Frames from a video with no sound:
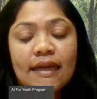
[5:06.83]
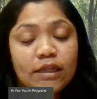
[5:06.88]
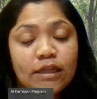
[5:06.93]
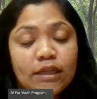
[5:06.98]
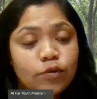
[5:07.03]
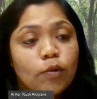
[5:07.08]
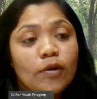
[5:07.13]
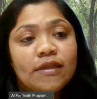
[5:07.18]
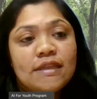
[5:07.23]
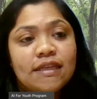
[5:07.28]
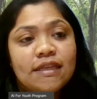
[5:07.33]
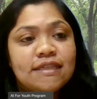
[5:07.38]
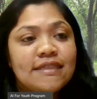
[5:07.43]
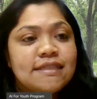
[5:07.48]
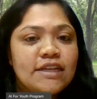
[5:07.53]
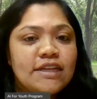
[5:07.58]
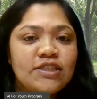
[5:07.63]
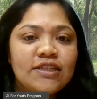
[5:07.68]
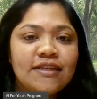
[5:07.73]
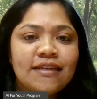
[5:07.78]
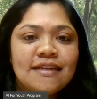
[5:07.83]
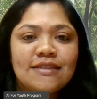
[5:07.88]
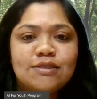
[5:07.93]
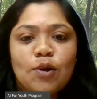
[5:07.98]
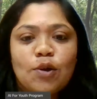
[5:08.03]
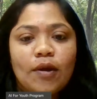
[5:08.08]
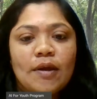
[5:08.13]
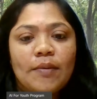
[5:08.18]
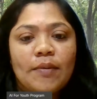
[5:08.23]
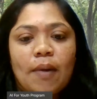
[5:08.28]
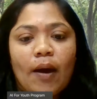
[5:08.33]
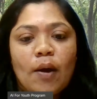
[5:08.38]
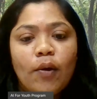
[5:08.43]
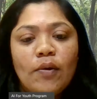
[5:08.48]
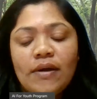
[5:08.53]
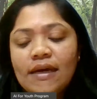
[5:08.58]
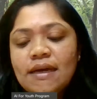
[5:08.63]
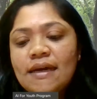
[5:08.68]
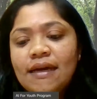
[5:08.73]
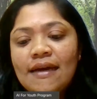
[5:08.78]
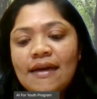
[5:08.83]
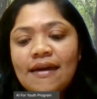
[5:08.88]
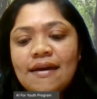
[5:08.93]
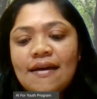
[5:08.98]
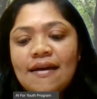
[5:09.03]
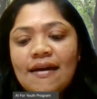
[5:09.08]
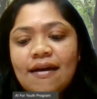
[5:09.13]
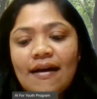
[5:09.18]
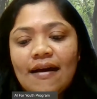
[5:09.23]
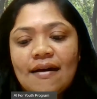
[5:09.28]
that's what the session is all about.